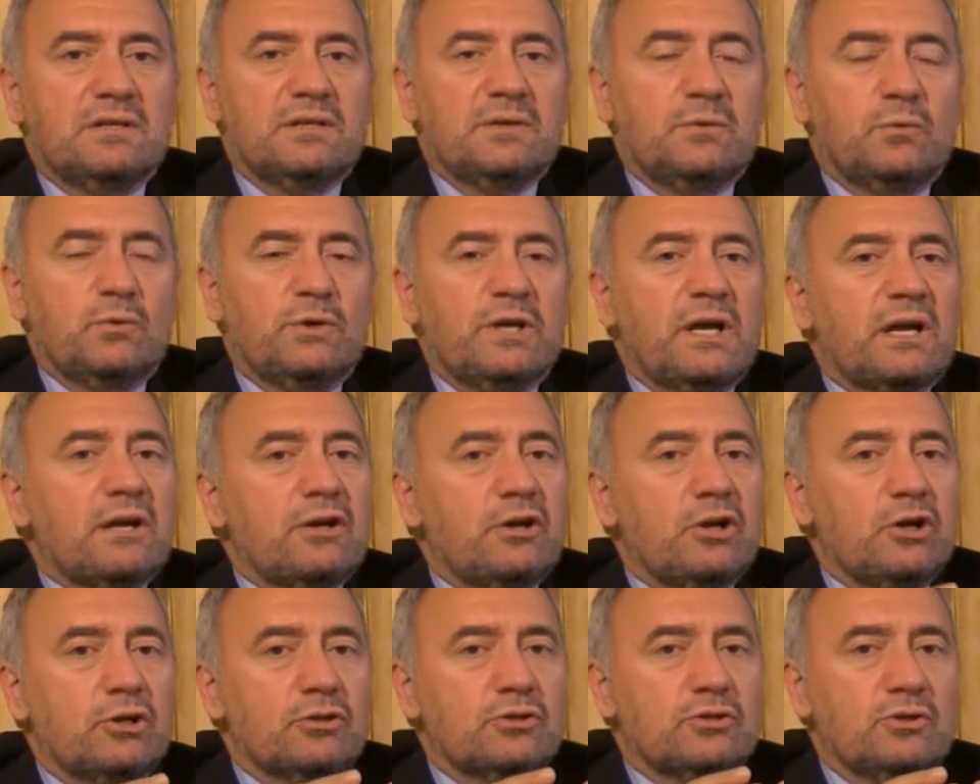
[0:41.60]
we are
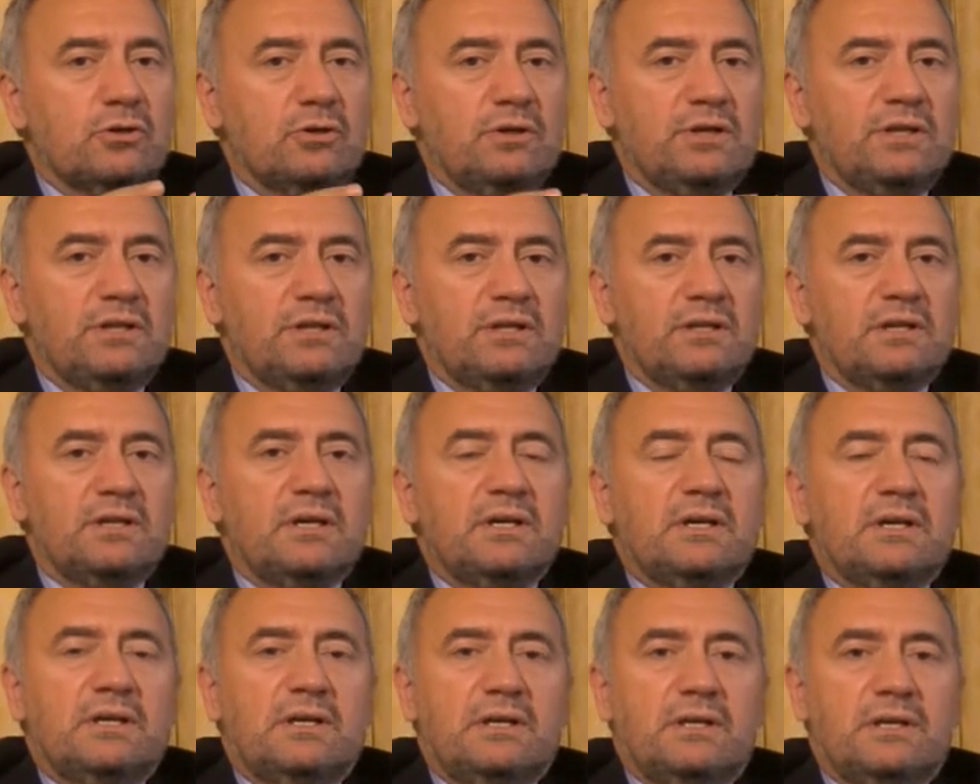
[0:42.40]
not only
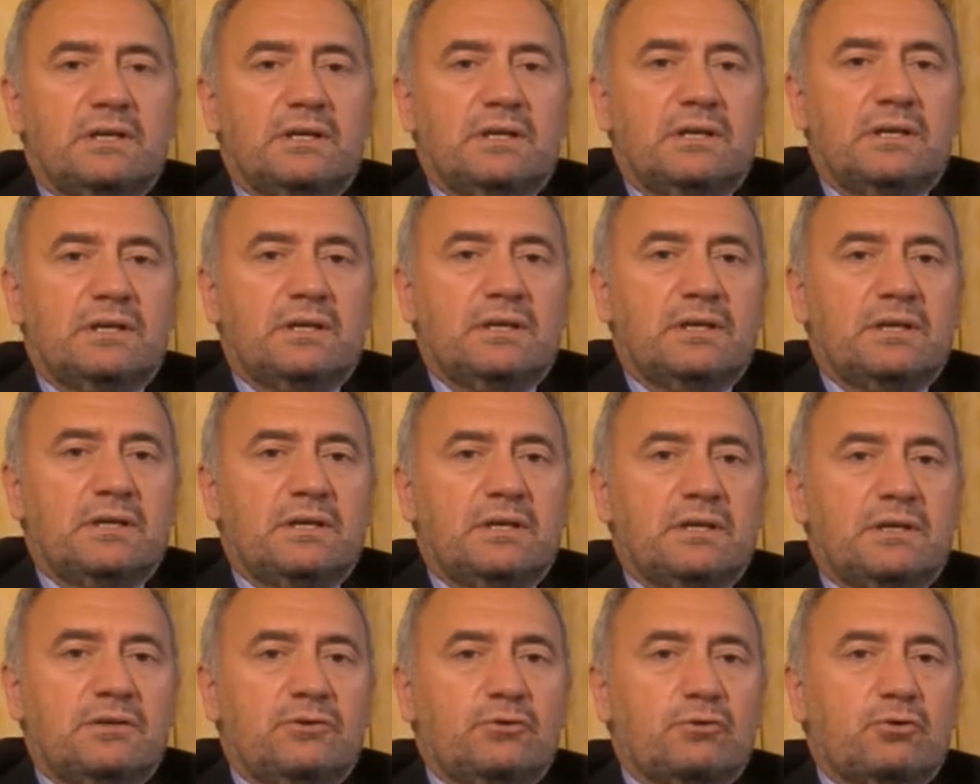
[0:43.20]

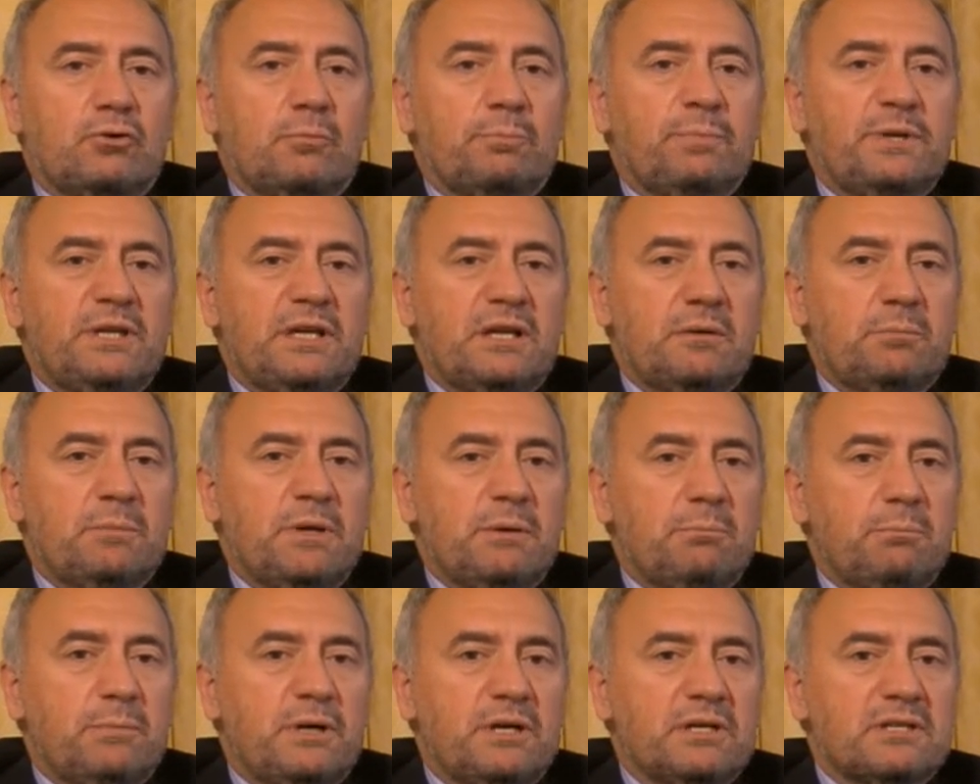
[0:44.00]
European
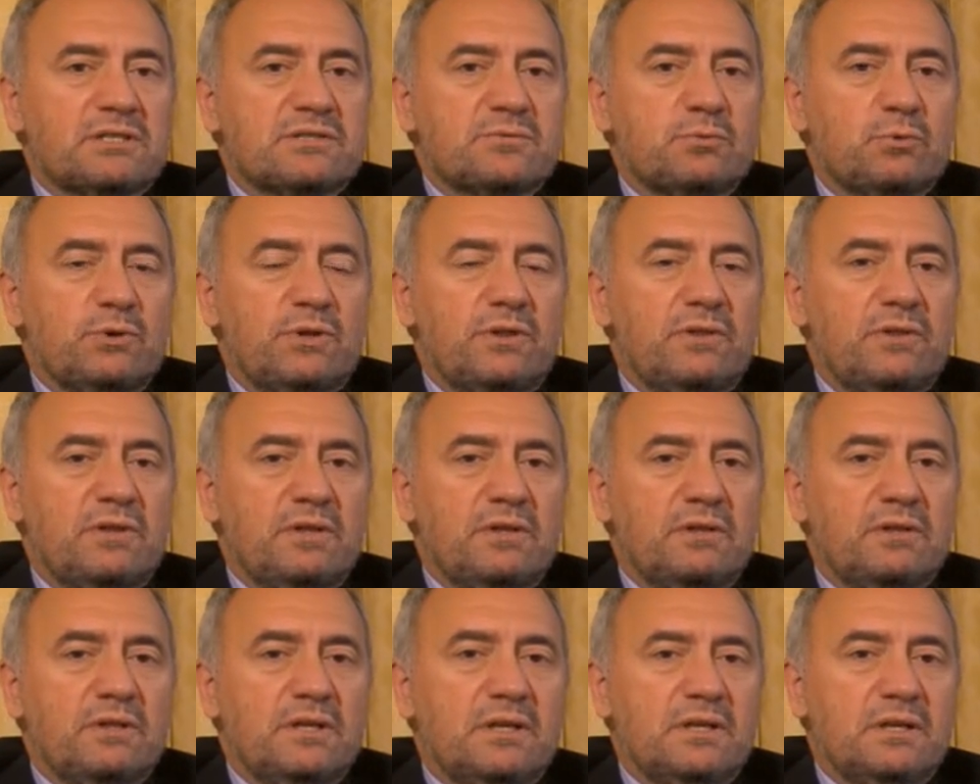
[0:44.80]
members
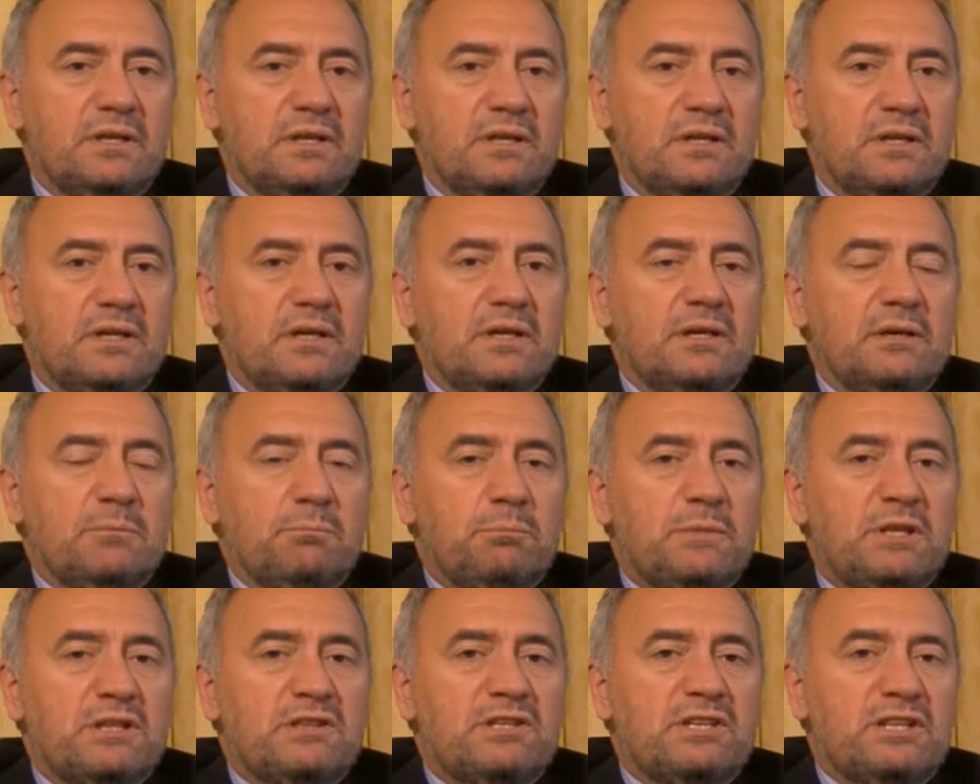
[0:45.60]
within the
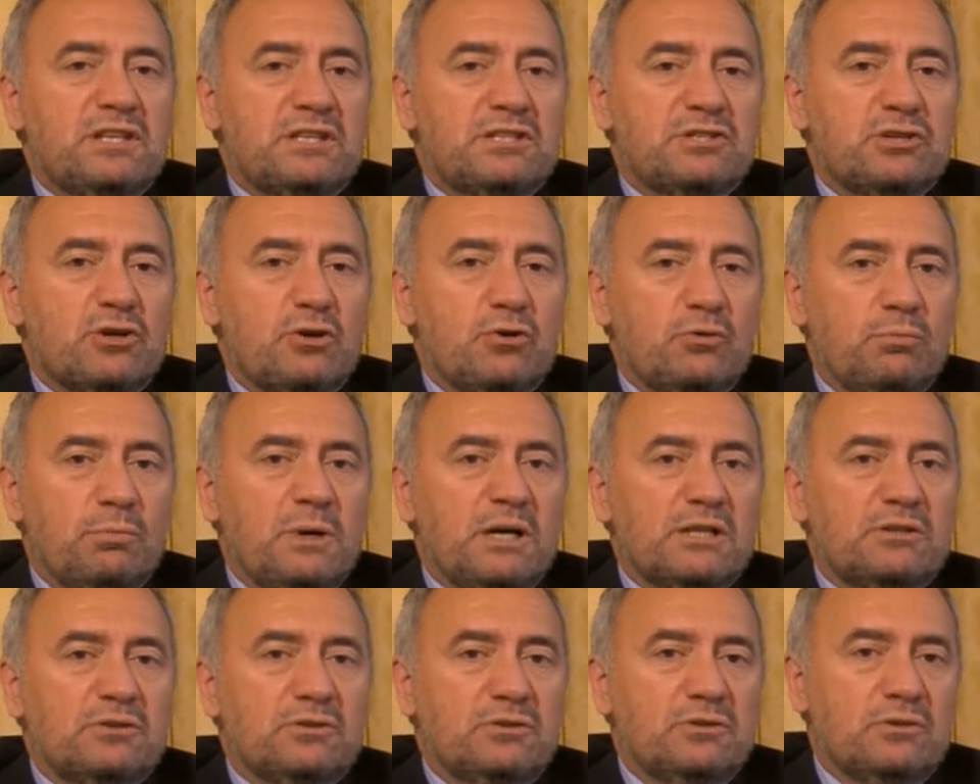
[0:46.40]
Med-TSO,
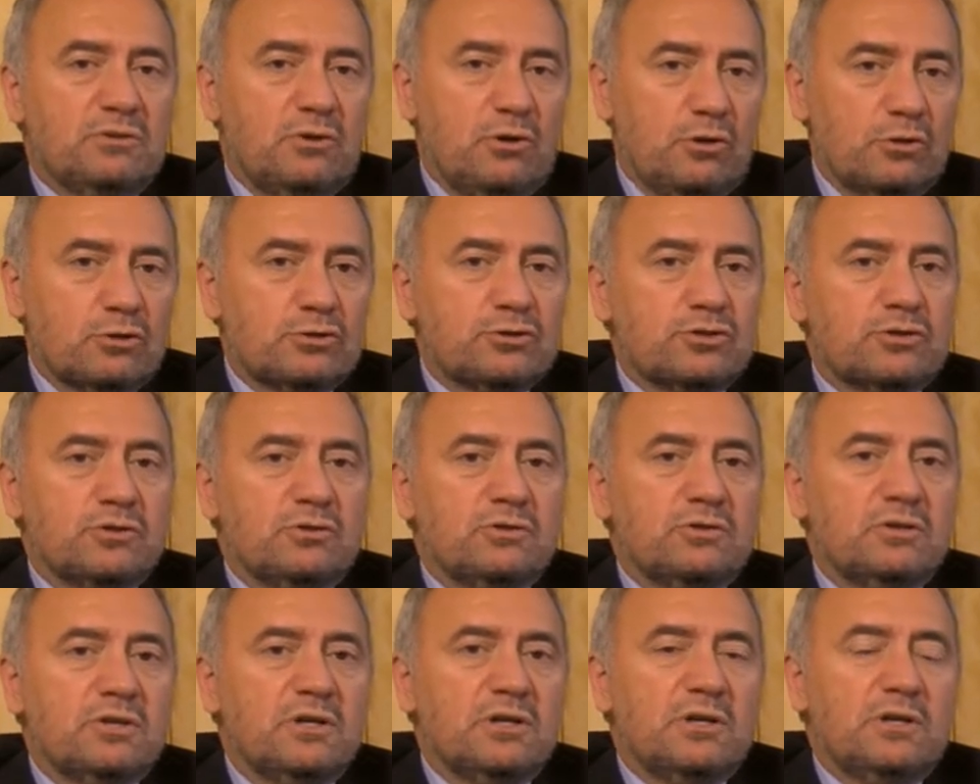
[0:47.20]
but
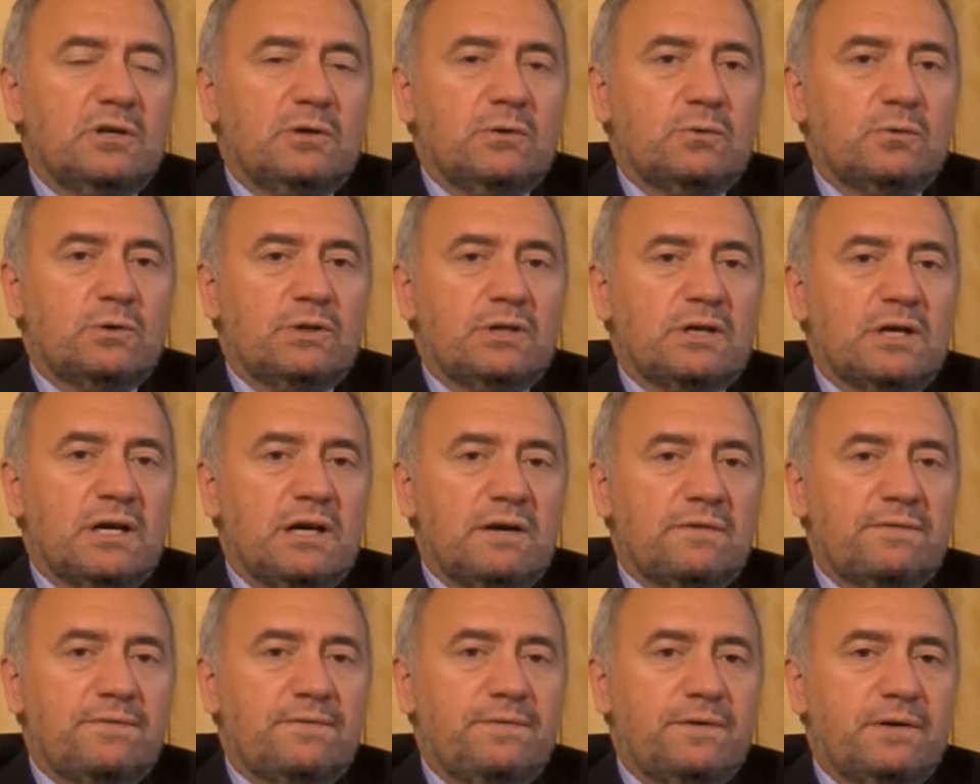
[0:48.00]
also we
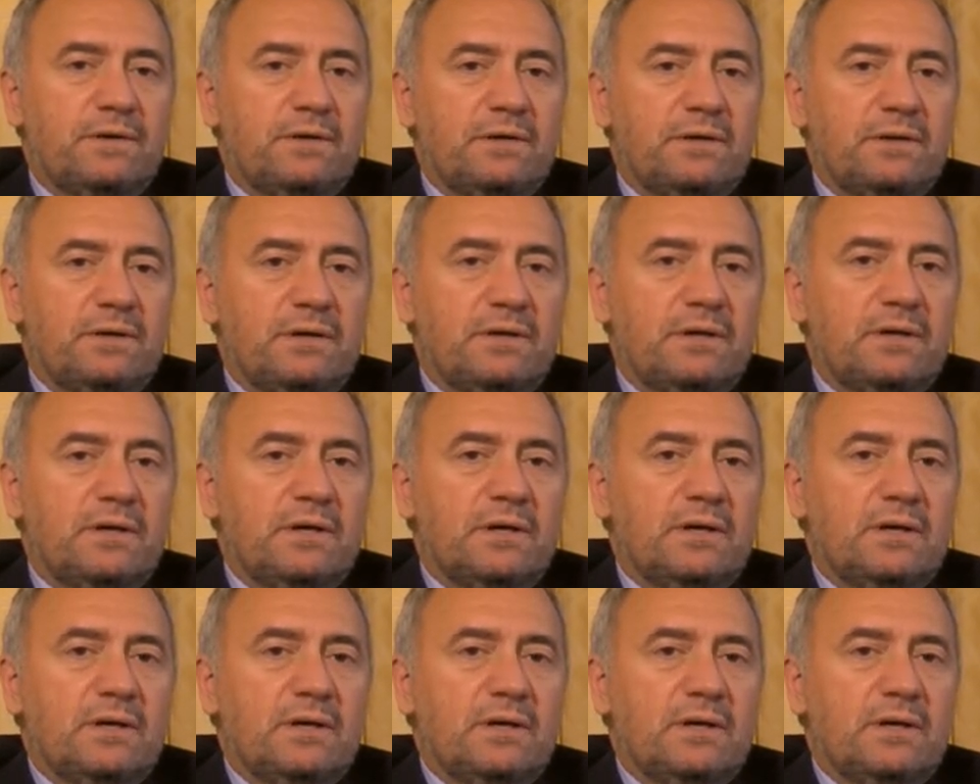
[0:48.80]
have to